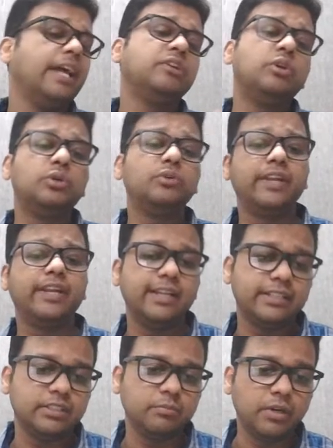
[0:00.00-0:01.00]
go to very
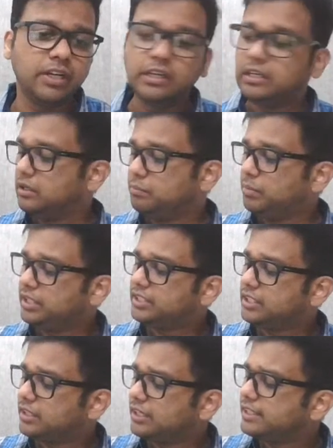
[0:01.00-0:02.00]
large number, but
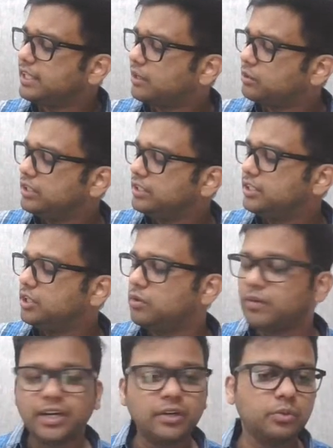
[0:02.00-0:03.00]
generally they are only 0,
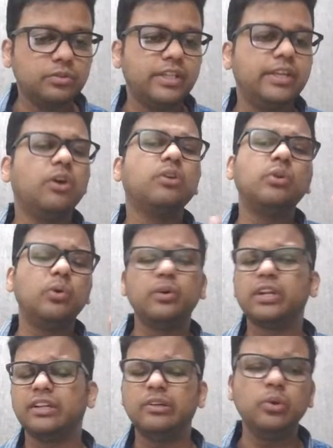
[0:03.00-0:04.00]
1, 2, 3 or
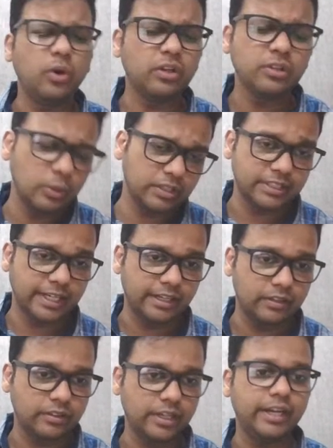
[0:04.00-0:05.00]
on lower side,
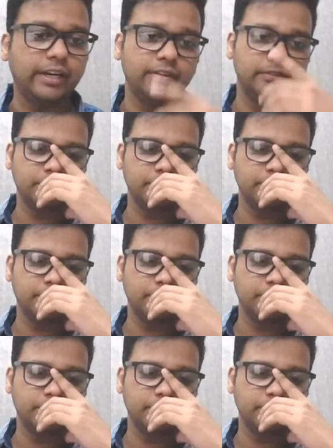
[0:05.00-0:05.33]
right?